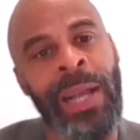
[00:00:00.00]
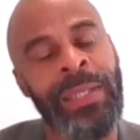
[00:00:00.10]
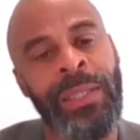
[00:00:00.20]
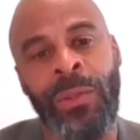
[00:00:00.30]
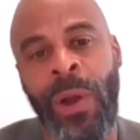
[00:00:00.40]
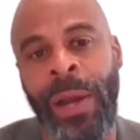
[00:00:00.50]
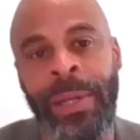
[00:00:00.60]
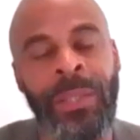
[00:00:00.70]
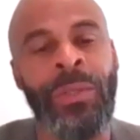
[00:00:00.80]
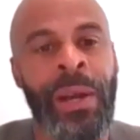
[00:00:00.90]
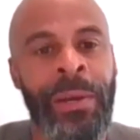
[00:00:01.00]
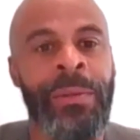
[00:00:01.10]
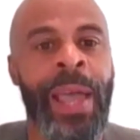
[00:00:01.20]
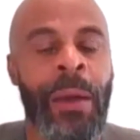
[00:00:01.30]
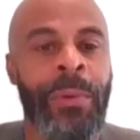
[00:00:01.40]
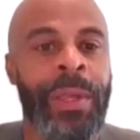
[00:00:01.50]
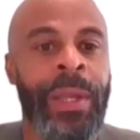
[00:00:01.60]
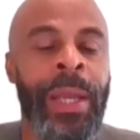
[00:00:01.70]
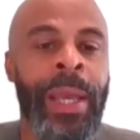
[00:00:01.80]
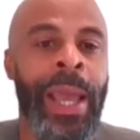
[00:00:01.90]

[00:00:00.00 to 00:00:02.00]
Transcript: I, just try to I try to do that with it,